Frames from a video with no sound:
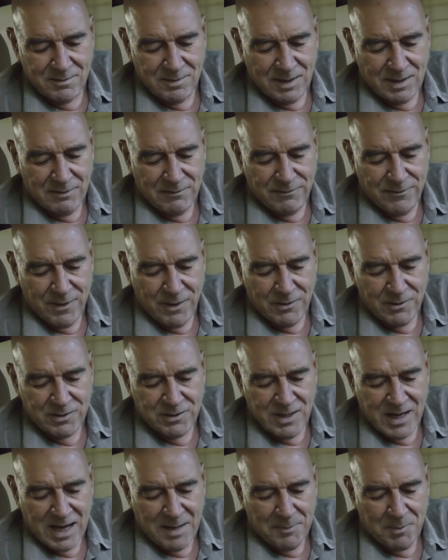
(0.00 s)
got a fair
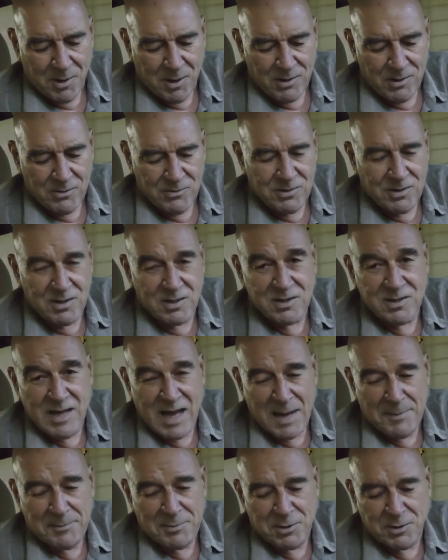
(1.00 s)
snap on it. Usually the
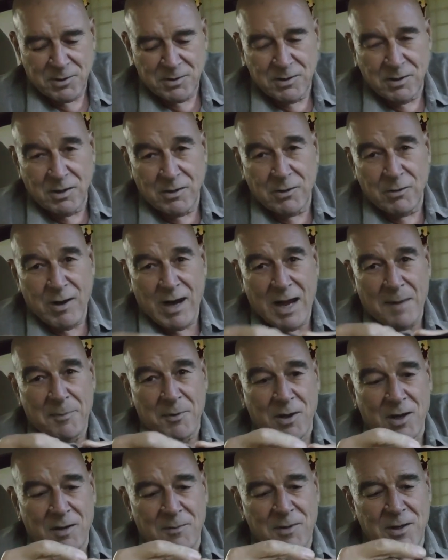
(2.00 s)
snaps are crap
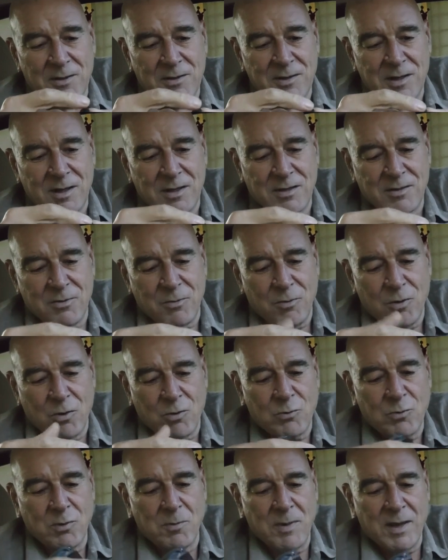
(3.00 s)
on them, they
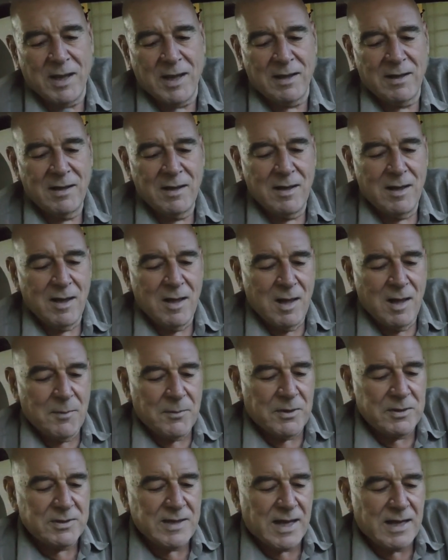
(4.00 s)
corrode real bad,
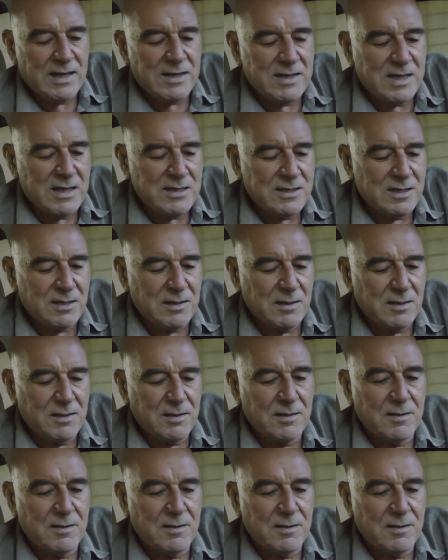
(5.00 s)
but it's got a decent